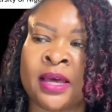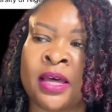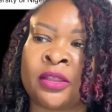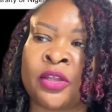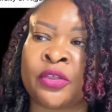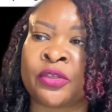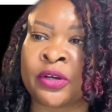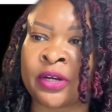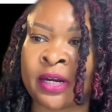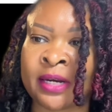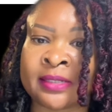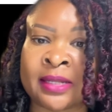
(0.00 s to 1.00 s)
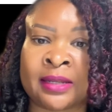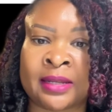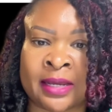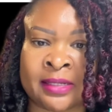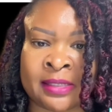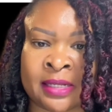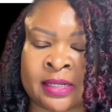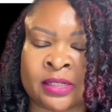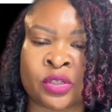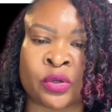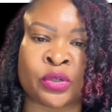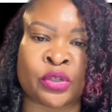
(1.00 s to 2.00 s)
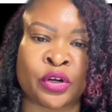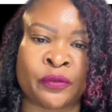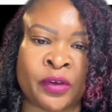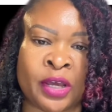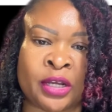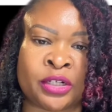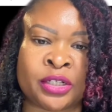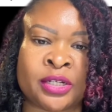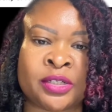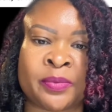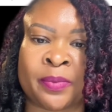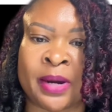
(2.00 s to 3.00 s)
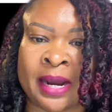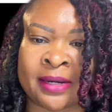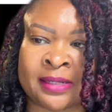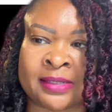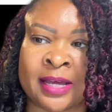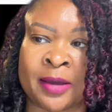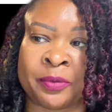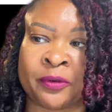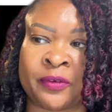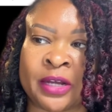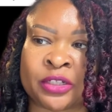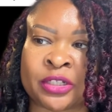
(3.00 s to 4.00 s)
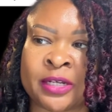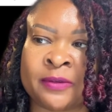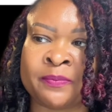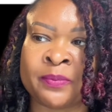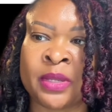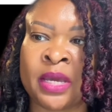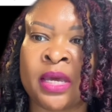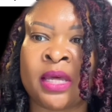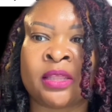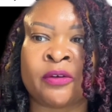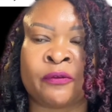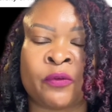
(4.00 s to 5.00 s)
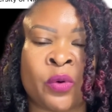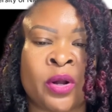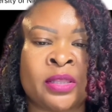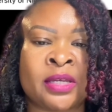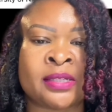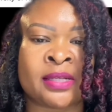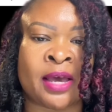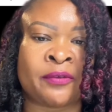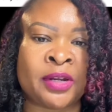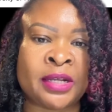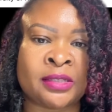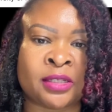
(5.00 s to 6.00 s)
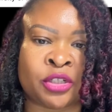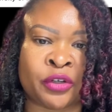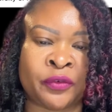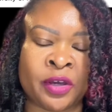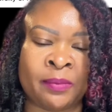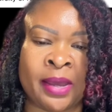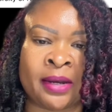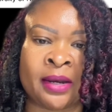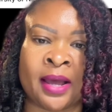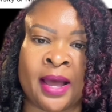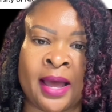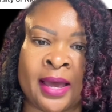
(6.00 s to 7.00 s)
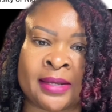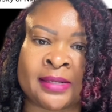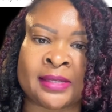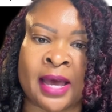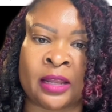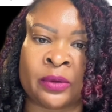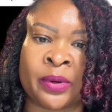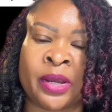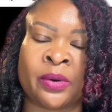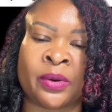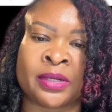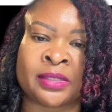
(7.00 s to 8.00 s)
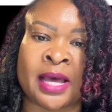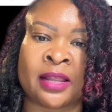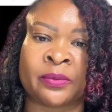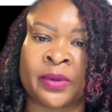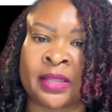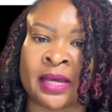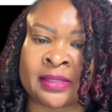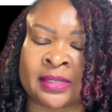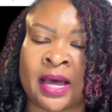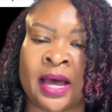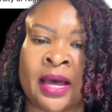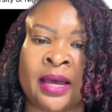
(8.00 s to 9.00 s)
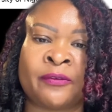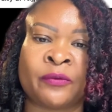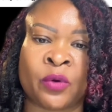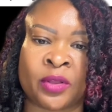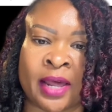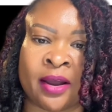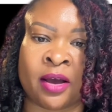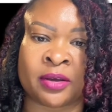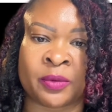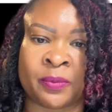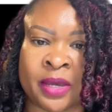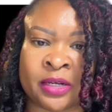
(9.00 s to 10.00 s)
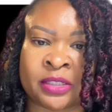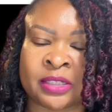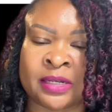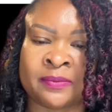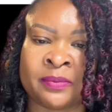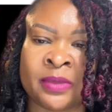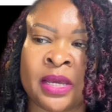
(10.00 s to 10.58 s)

The third is a license or certification to practice that profession. The fourth is evidence that you've commanded a high salary or a salary that's high for that occupation.